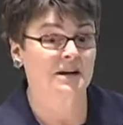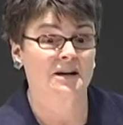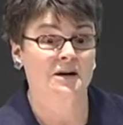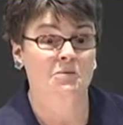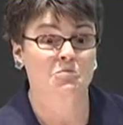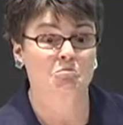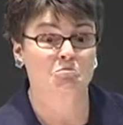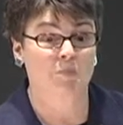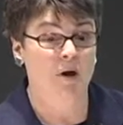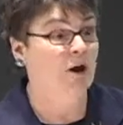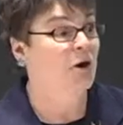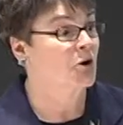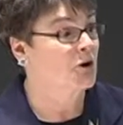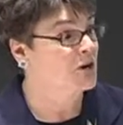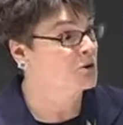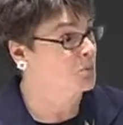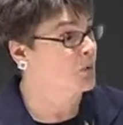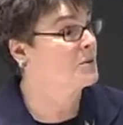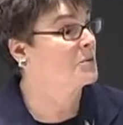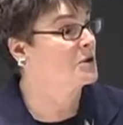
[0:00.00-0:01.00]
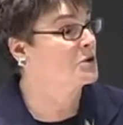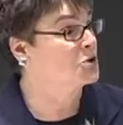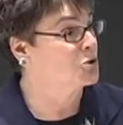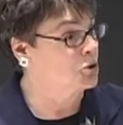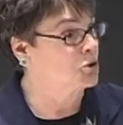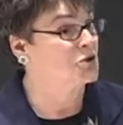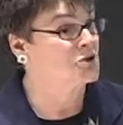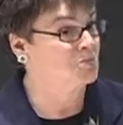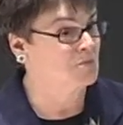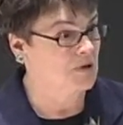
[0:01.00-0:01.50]
Um, married women
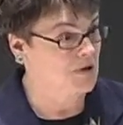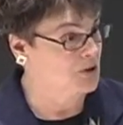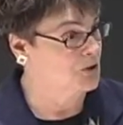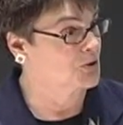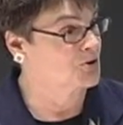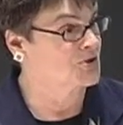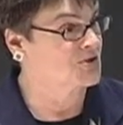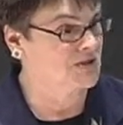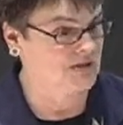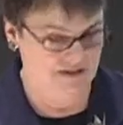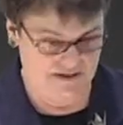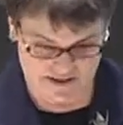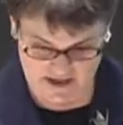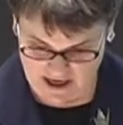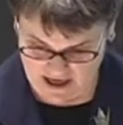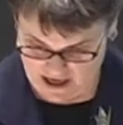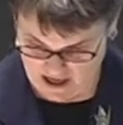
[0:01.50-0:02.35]
couldn't be nurses.